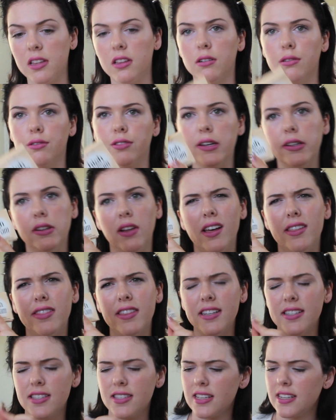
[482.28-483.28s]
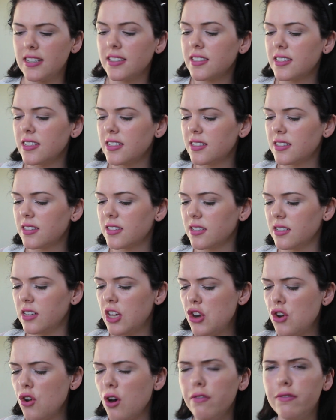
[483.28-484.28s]
in a little thing like this, and it says
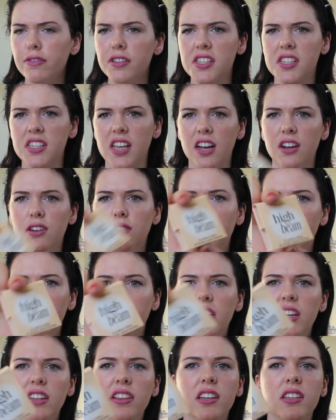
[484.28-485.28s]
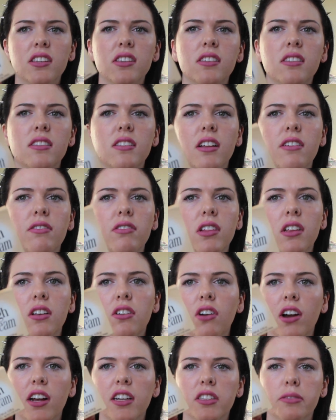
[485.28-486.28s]
not for sale on there. That really
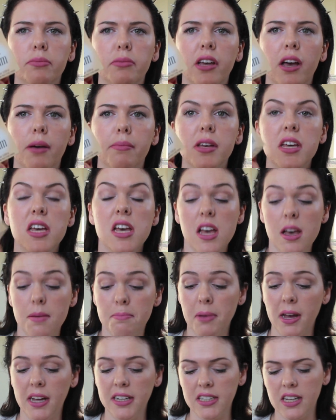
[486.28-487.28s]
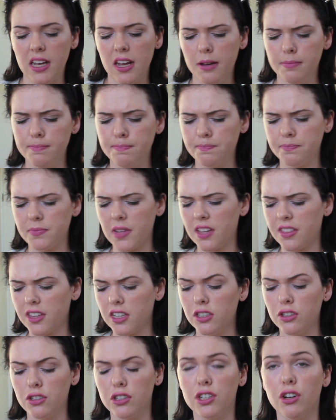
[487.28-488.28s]
cracks me up. But I
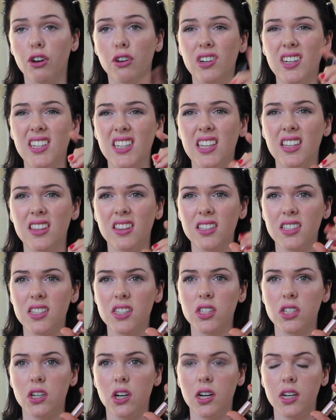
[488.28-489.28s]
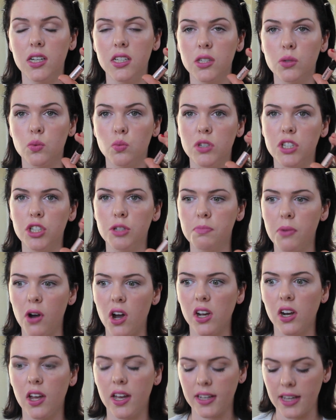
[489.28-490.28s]
think you can only get this size when you
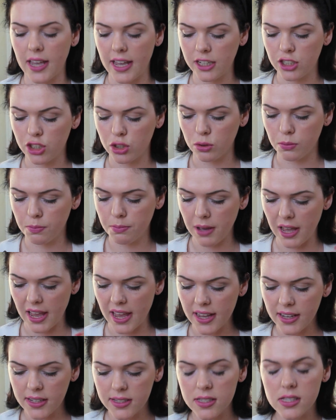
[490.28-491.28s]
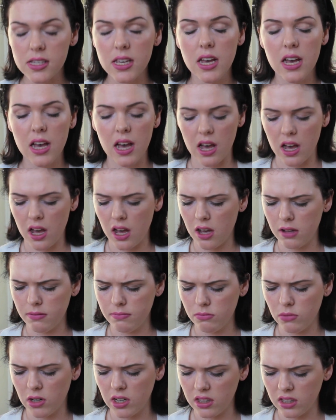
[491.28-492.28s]
buy like actual packs.
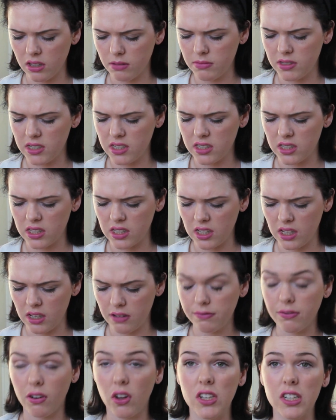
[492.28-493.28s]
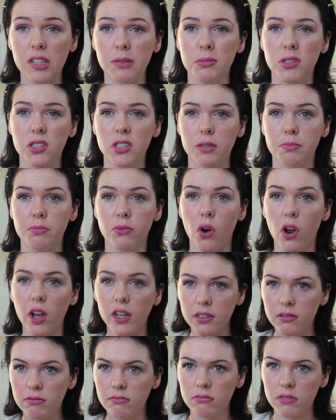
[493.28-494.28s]
One of them is the Finding Mr.
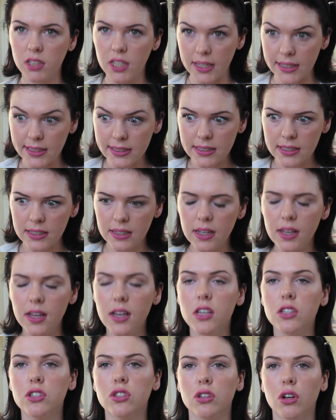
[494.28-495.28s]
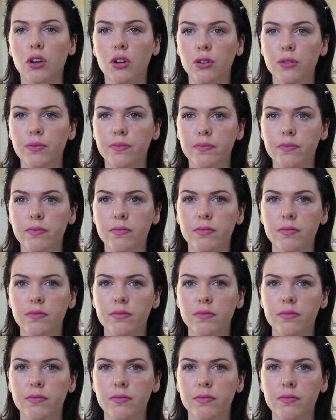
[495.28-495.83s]
Bright kit. So